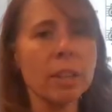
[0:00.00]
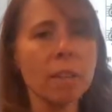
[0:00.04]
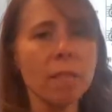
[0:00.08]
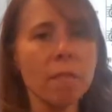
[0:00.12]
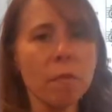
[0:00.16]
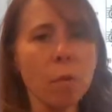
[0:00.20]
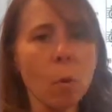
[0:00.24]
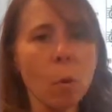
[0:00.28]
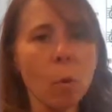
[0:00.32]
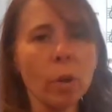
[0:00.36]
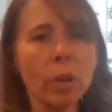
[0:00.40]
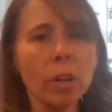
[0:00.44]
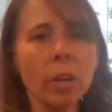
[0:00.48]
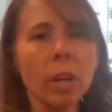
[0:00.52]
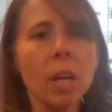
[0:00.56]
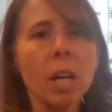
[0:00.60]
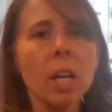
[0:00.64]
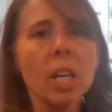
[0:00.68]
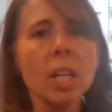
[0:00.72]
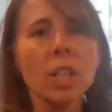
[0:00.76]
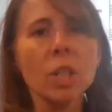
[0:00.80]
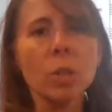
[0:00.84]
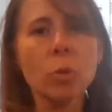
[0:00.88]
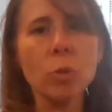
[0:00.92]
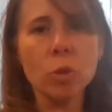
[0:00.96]
the 4,
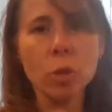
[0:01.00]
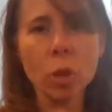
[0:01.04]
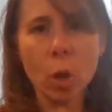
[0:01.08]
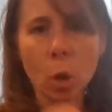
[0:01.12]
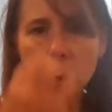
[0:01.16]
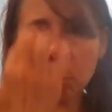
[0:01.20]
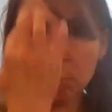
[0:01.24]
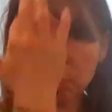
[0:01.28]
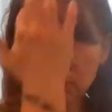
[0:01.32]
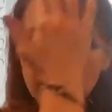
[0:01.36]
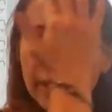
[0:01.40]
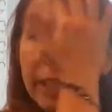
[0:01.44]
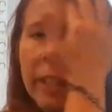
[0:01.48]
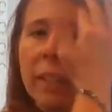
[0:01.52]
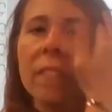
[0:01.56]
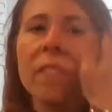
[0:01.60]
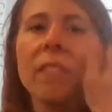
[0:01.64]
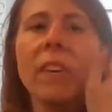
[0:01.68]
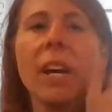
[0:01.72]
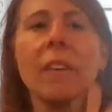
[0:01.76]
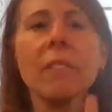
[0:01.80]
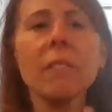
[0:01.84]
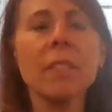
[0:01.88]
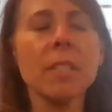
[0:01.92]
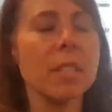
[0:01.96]
you don't play on
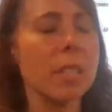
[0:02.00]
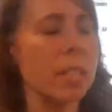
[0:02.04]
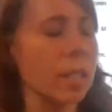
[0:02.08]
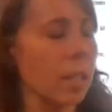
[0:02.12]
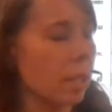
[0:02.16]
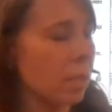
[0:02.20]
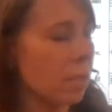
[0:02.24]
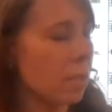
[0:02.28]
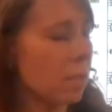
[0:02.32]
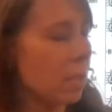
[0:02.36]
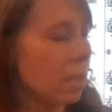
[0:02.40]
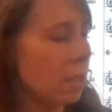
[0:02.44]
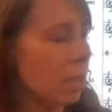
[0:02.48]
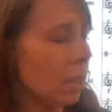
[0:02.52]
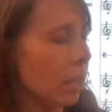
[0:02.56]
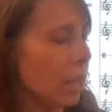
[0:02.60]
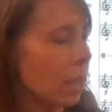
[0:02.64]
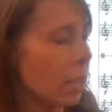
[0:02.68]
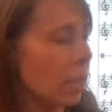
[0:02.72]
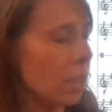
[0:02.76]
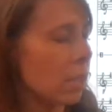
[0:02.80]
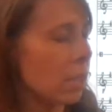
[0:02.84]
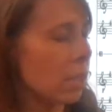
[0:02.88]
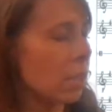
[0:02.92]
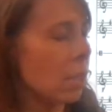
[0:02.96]
5 and 6 like
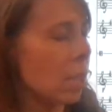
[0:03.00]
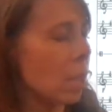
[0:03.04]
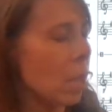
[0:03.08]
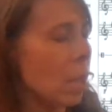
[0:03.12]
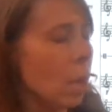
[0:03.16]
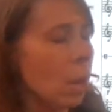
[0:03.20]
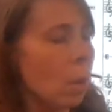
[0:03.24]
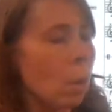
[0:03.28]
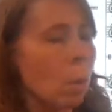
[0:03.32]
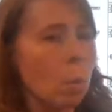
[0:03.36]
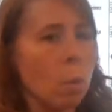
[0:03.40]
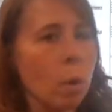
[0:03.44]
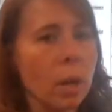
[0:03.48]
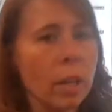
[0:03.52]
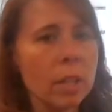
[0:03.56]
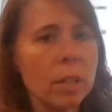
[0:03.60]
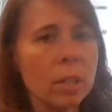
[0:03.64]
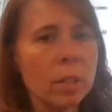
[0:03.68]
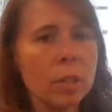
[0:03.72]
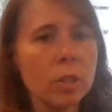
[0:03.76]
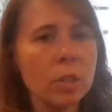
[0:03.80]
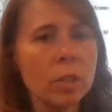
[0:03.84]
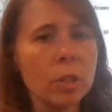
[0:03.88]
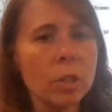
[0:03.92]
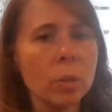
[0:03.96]
this.
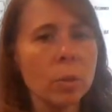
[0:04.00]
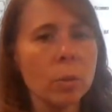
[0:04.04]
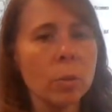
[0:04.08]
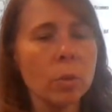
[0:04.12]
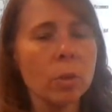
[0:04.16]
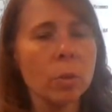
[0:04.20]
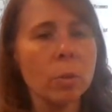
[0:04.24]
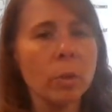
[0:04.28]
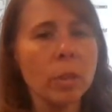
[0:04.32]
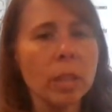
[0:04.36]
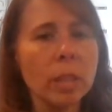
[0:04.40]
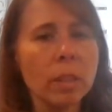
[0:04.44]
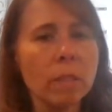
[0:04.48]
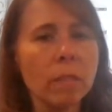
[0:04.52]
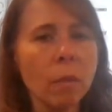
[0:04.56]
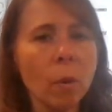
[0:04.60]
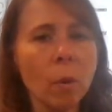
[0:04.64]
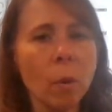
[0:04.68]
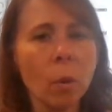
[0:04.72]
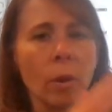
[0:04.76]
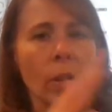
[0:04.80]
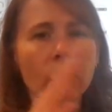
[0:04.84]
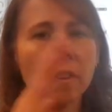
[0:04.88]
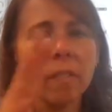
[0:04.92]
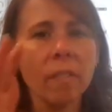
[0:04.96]
1, 2, 3,
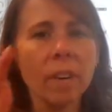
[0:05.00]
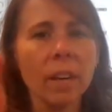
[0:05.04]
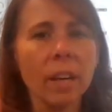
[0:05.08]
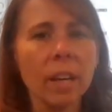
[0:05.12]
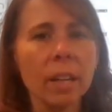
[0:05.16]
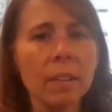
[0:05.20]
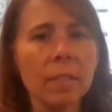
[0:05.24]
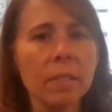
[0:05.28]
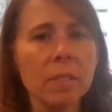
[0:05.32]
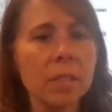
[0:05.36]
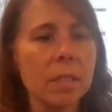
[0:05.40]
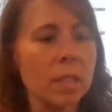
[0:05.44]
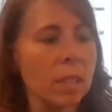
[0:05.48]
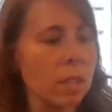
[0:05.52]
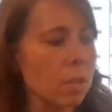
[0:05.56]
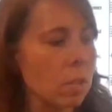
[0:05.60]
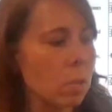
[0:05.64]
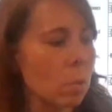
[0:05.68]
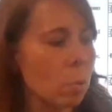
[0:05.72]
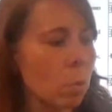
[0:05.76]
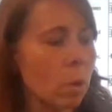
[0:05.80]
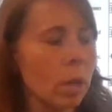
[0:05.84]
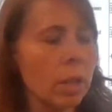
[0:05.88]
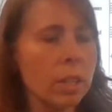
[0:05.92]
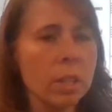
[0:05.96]
4, 5, 6.
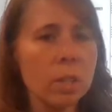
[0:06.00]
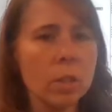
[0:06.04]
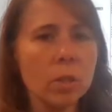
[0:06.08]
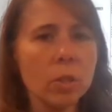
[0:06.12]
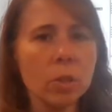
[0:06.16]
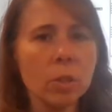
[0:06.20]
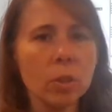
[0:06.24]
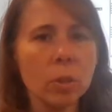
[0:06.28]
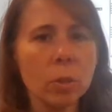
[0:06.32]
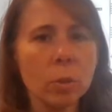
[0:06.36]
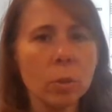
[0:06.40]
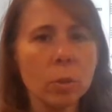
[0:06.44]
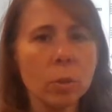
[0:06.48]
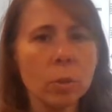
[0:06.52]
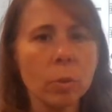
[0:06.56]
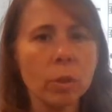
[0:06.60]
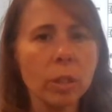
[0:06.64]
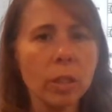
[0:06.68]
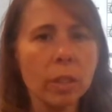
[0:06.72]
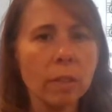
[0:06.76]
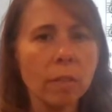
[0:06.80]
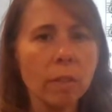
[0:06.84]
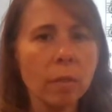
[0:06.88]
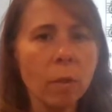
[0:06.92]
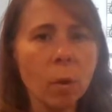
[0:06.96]
1, 2,
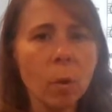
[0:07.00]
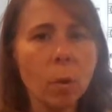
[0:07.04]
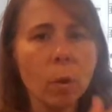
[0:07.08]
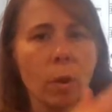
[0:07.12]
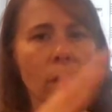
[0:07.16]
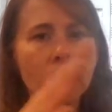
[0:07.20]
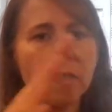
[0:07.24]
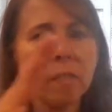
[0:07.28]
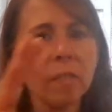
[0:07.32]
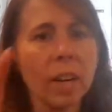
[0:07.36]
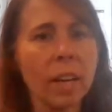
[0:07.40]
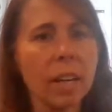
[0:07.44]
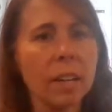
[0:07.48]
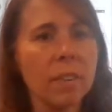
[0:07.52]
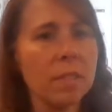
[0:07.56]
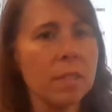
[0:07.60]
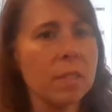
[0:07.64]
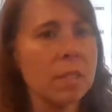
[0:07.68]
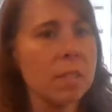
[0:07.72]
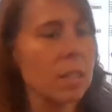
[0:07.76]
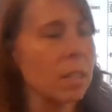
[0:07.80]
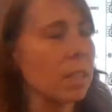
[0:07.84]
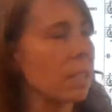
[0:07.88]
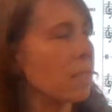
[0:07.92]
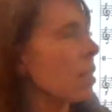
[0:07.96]
3, 4, 5,
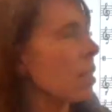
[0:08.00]
6.